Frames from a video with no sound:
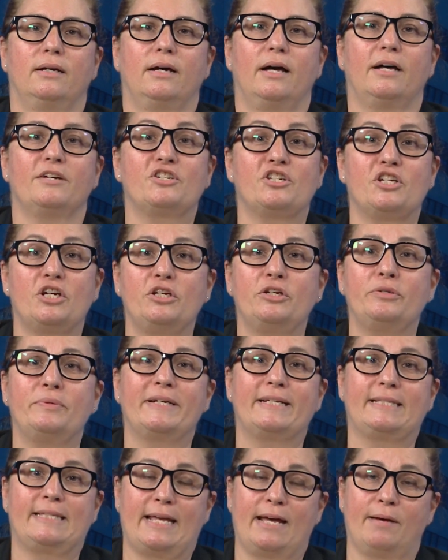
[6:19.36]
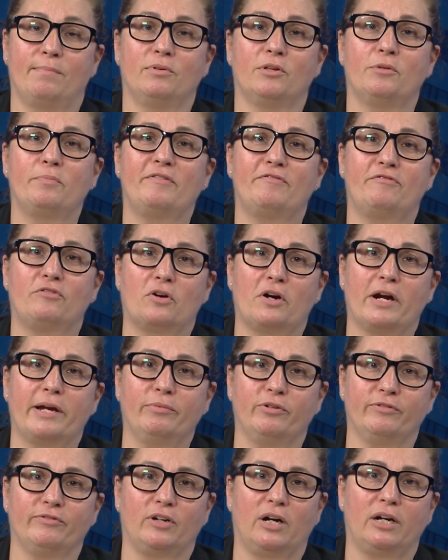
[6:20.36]
I'll show you an example before I
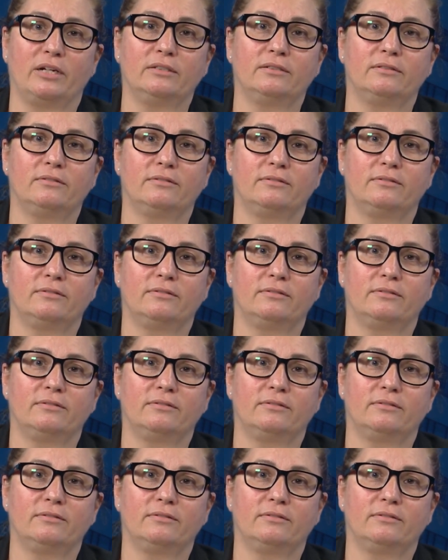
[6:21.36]
move on.